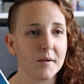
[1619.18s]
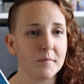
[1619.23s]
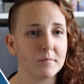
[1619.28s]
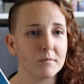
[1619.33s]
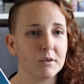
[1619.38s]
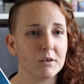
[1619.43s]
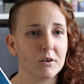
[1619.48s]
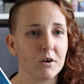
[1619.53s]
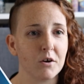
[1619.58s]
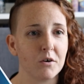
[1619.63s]

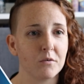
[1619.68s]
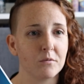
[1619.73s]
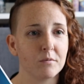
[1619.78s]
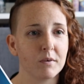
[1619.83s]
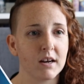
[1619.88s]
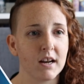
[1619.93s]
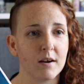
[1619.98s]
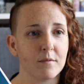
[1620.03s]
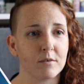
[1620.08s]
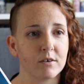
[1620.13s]
you know,
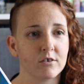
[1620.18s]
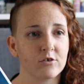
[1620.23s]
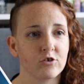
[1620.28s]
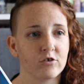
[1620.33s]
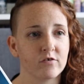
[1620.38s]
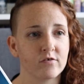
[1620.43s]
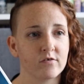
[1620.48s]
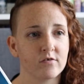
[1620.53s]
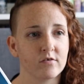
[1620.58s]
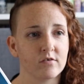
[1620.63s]
whatever.
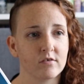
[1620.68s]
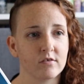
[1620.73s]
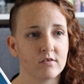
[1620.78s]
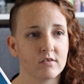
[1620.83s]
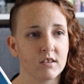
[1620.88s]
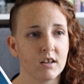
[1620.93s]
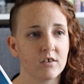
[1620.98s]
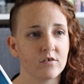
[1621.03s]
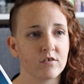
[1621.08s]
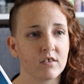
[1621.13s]
Just,
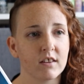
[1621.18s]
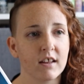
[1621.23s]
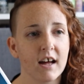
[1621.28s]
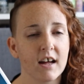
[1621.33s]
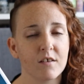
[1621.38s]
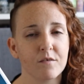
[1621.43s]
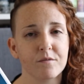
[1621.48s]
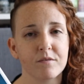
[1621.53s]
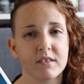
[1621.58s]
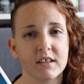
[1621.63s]
there's a
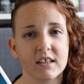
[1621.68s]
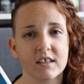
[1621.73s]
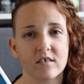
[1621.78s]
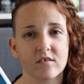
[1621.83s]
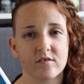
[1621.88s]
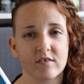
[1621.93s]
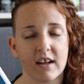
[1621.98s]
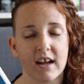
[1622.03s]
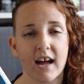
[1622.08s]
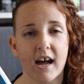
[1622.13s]
lot of
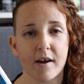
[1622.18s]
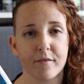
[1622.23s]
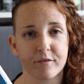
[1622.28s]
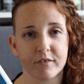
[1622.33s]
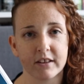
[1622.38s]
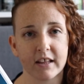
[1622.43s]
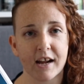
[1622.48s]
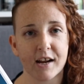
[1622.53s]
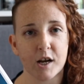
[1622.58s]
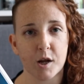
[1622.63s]
things that have
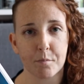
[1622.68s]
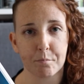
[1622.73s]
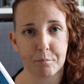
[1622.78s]
to line up